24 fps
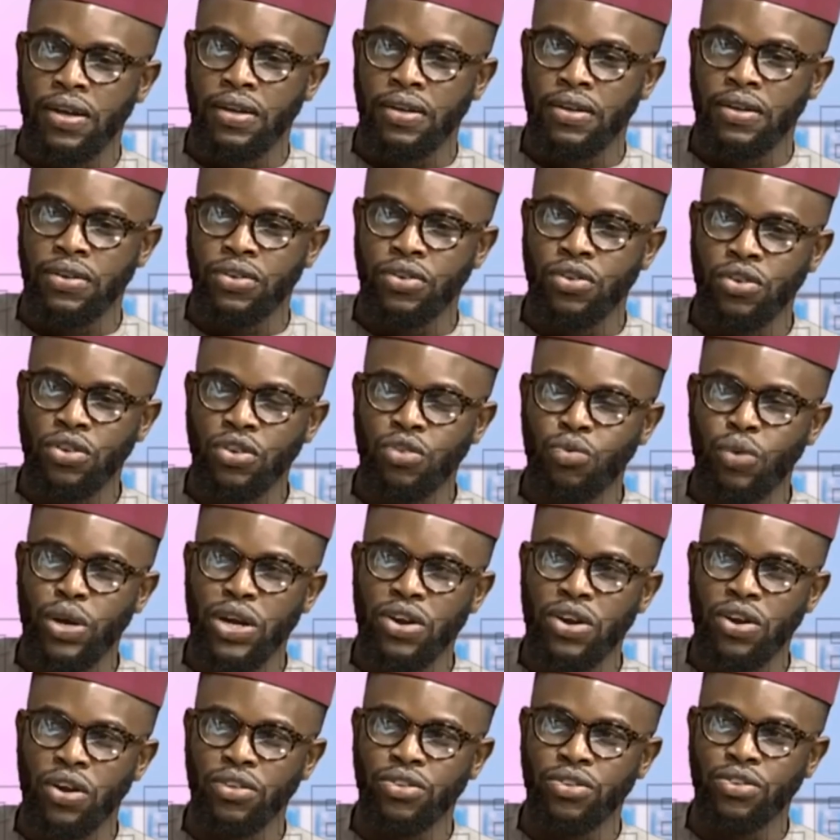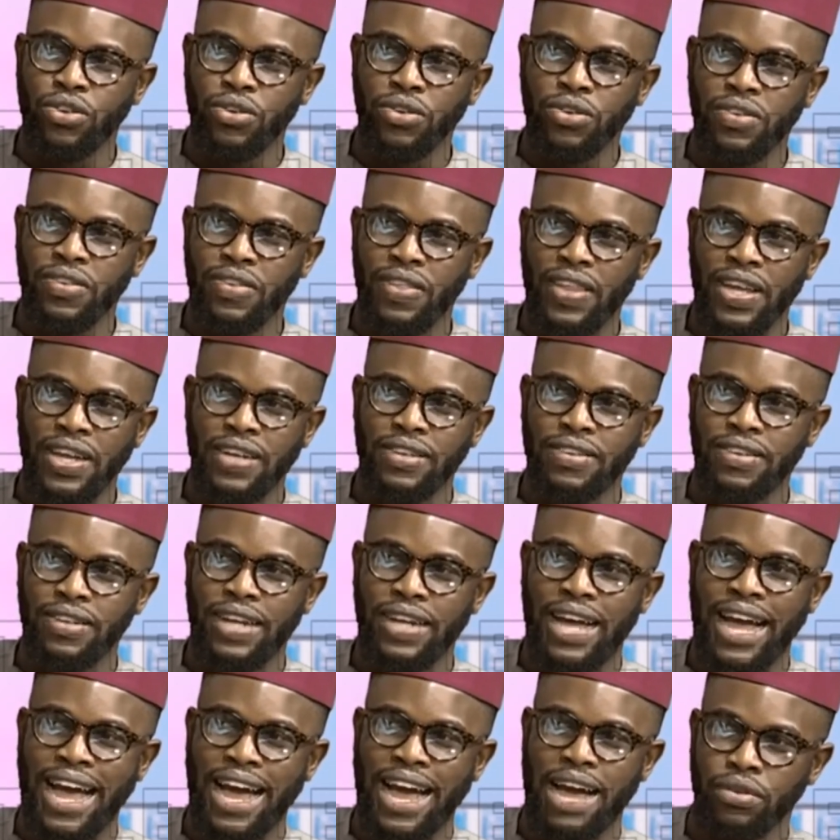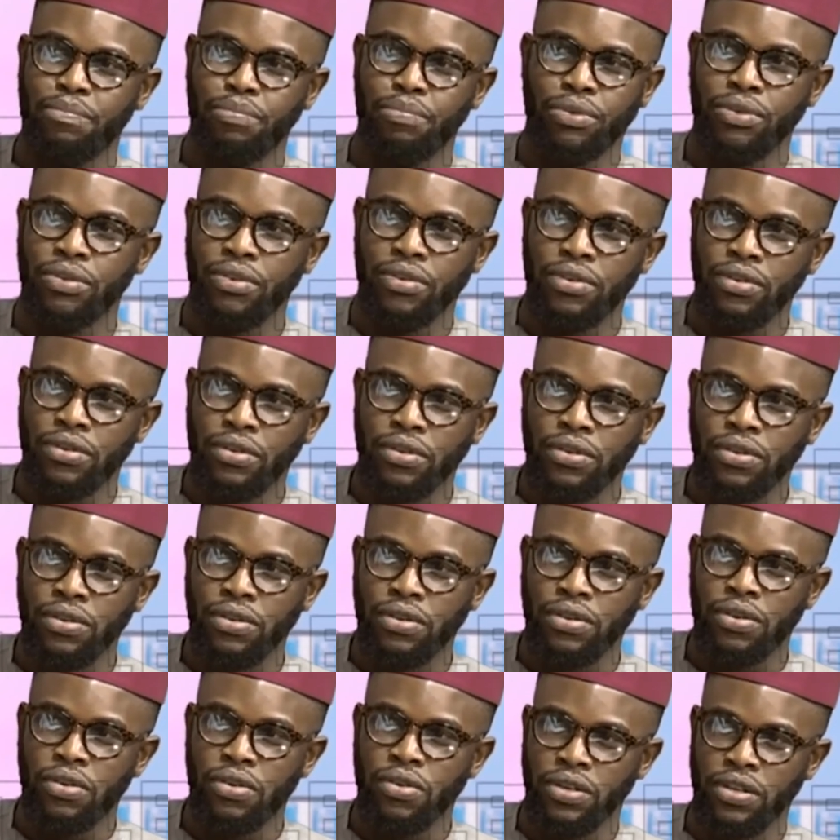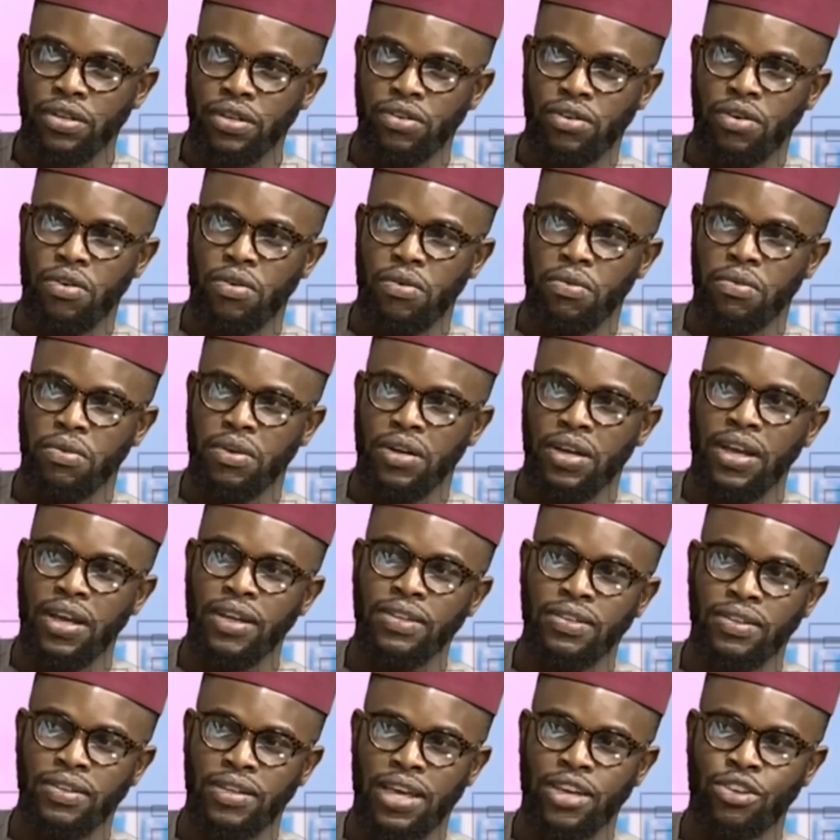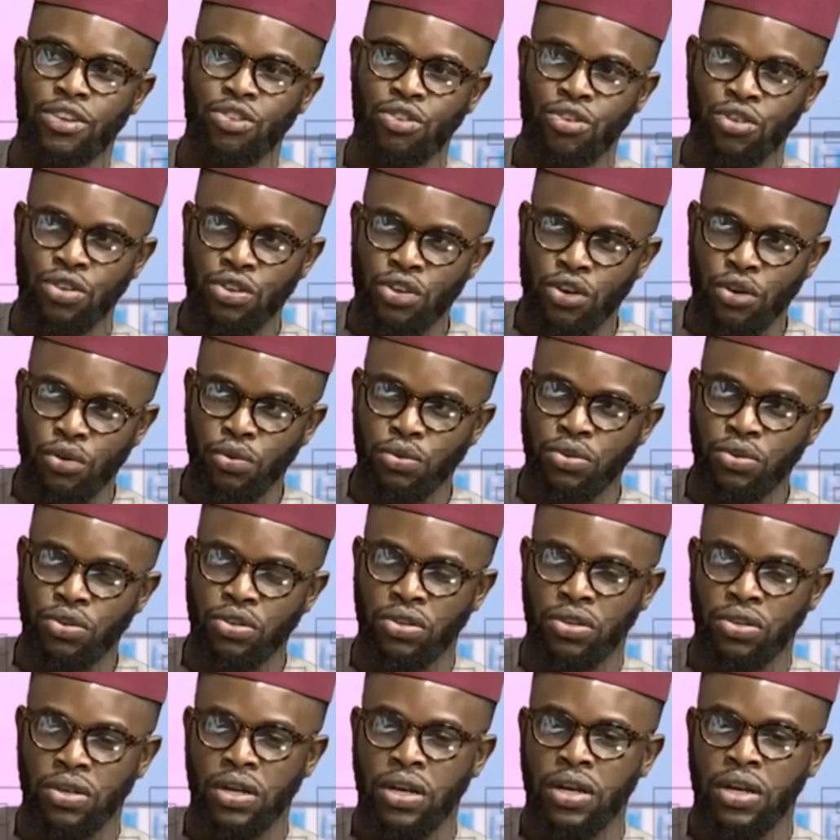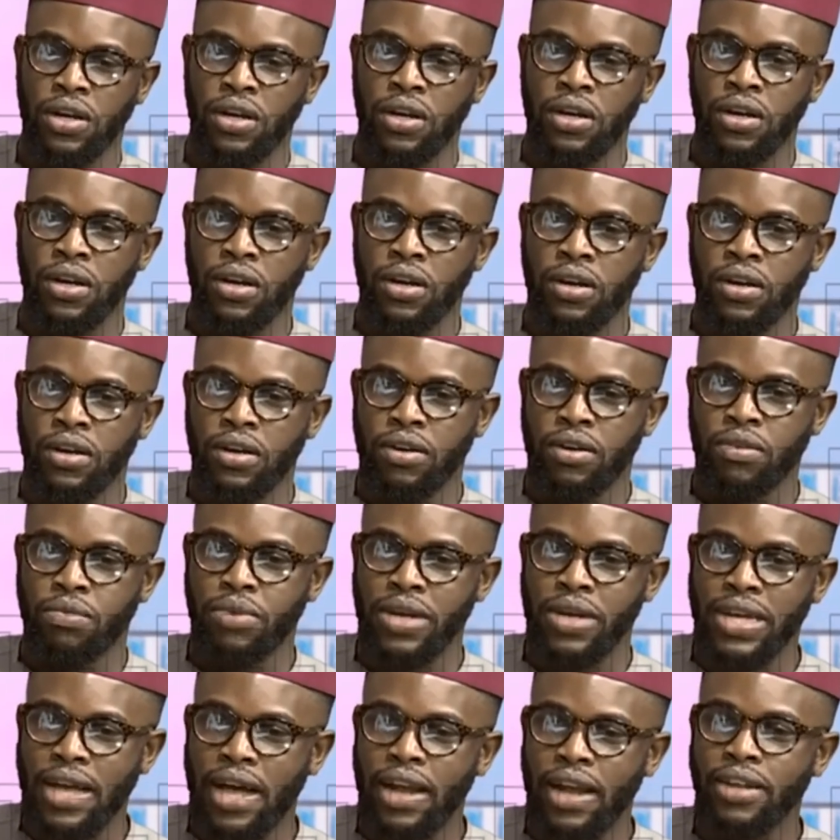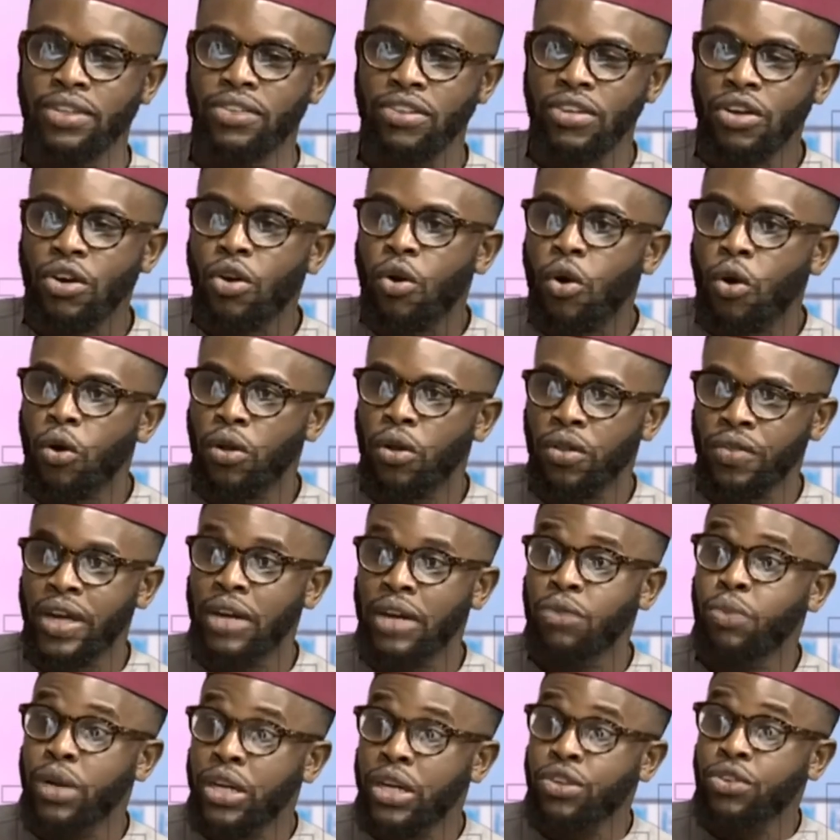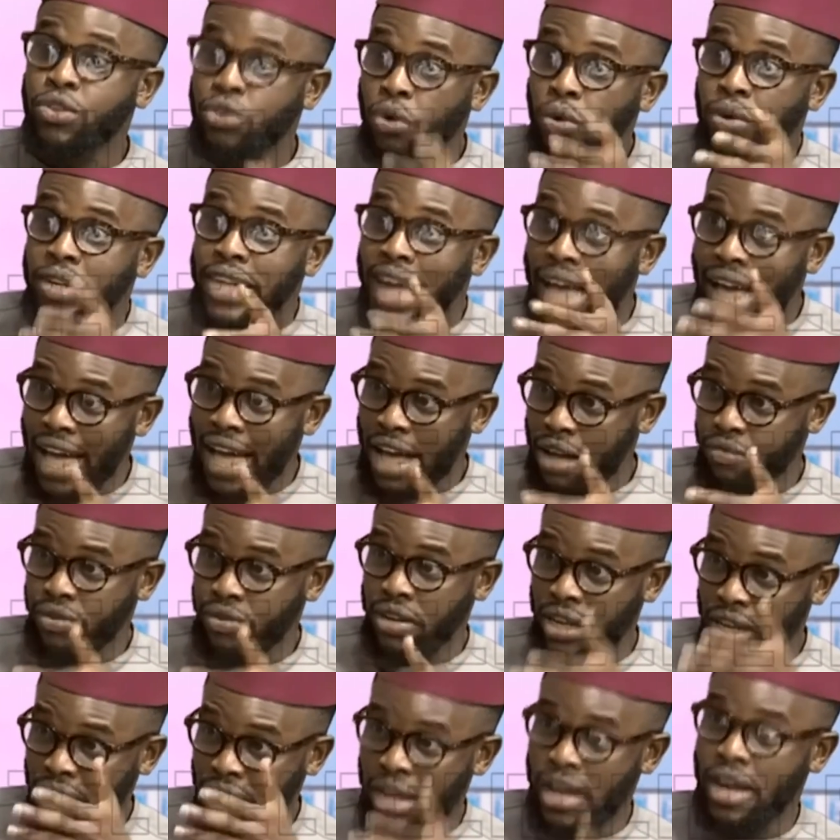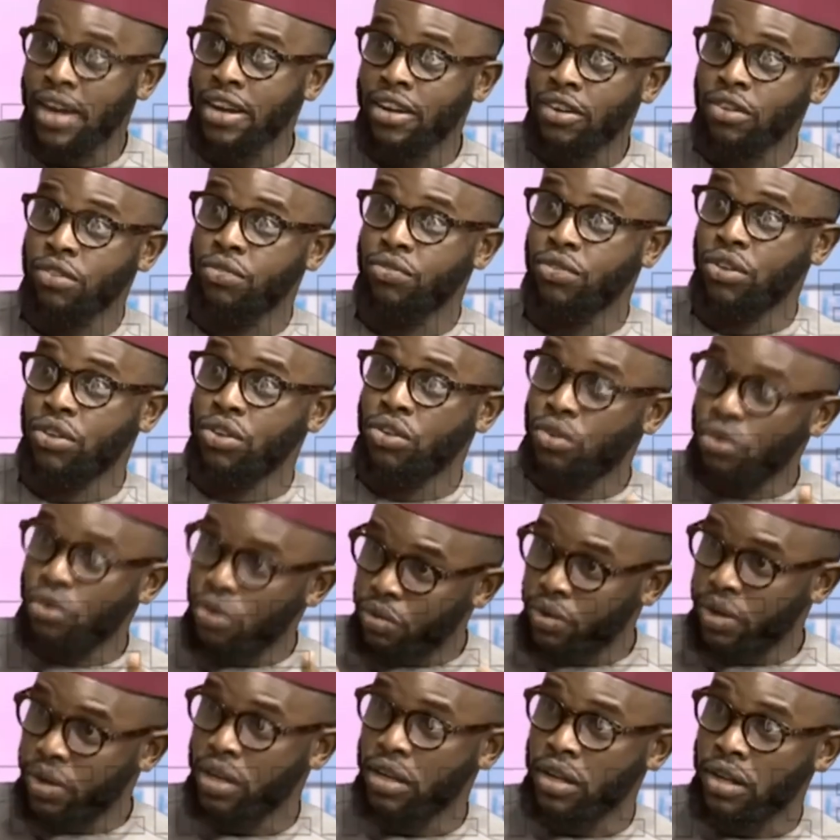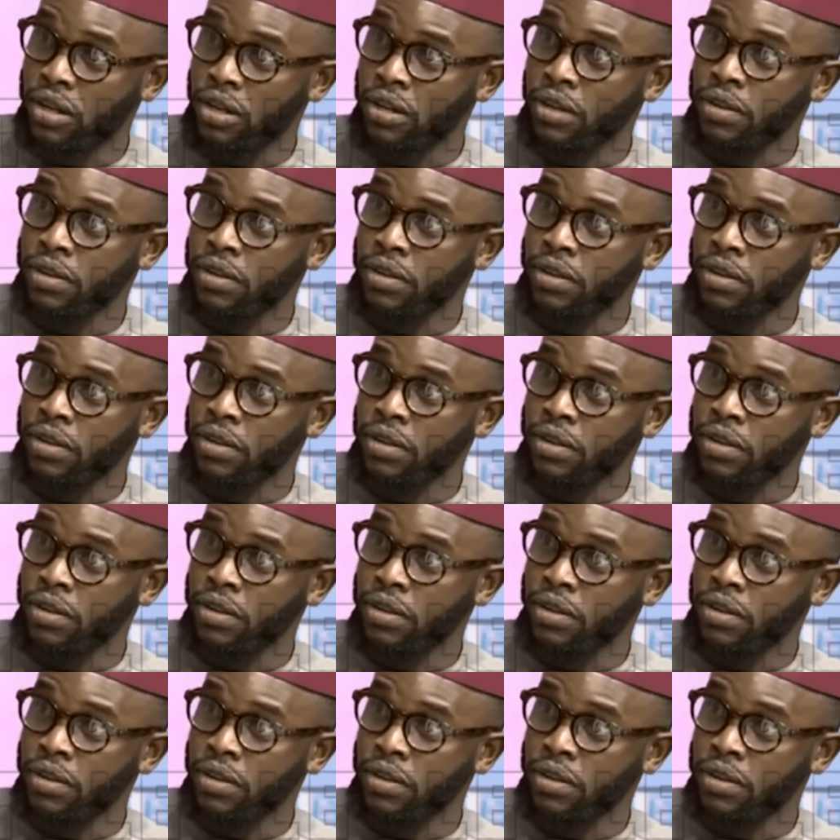those were not just things that happened on its own. It's a huge reality call that we don't have the kind of security